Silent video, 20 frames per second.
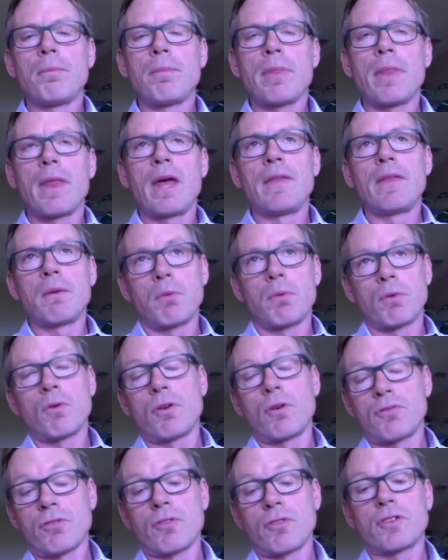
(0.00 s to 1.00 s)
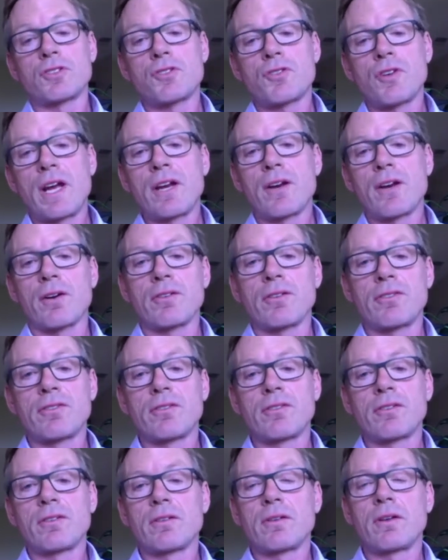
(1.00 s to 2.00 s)
And they were also the
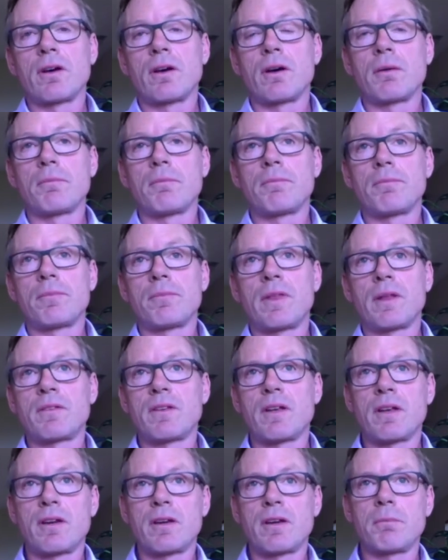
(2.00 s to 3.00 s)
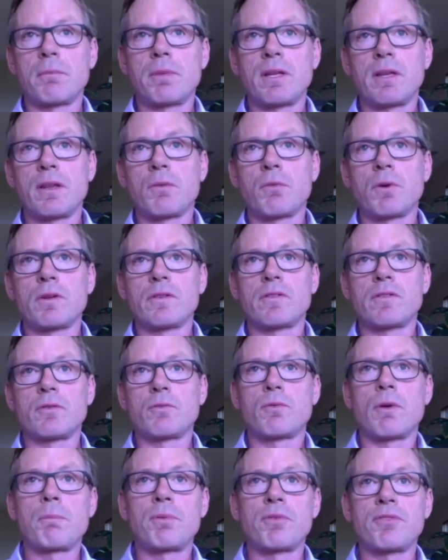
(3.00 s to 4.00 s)
traders. They tended to be the ones
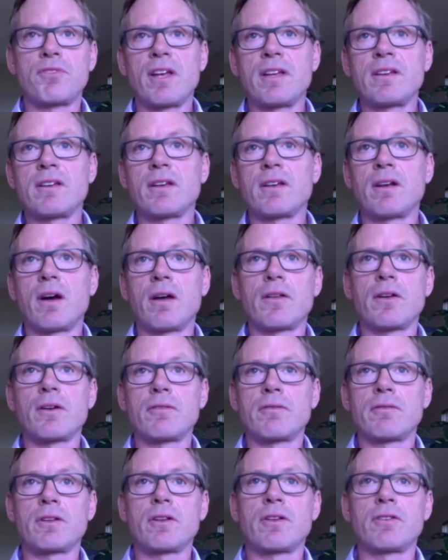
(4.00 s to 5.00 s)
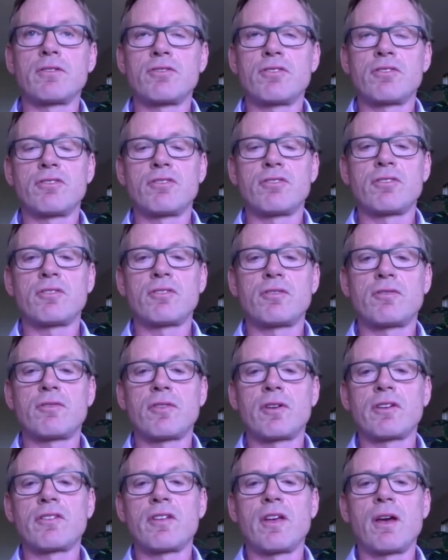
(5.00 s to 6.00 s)
who represented other villages,
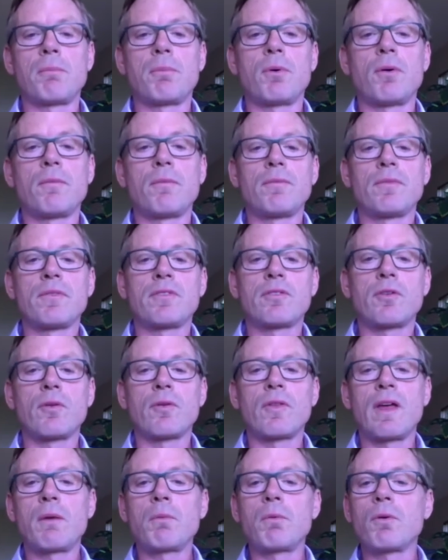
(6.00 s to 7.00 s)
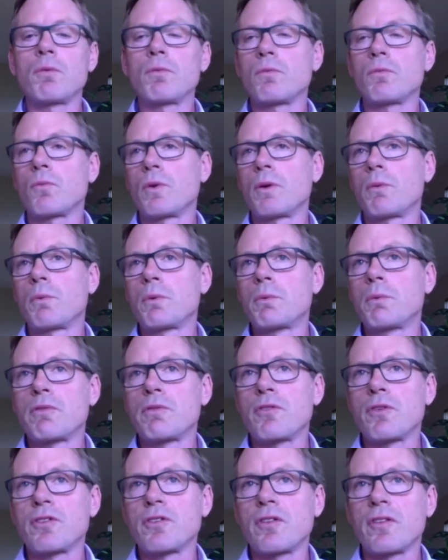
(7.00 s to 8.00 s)
for example. So we would
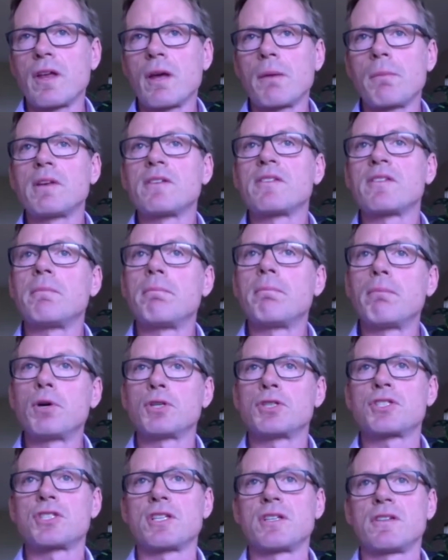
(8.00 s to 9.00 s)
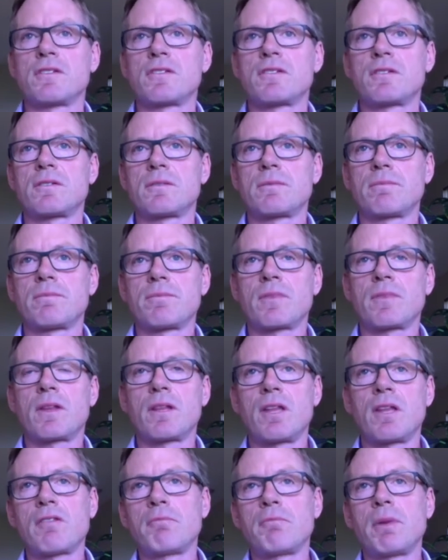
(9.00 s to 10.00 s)
refer to them as the merchants, the
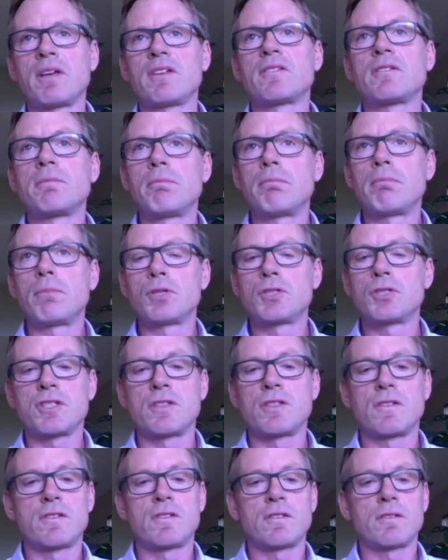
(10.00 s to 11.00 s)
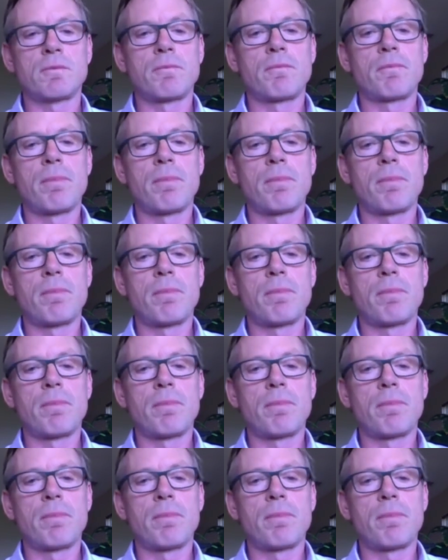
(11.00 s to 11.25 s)
love-based merchants.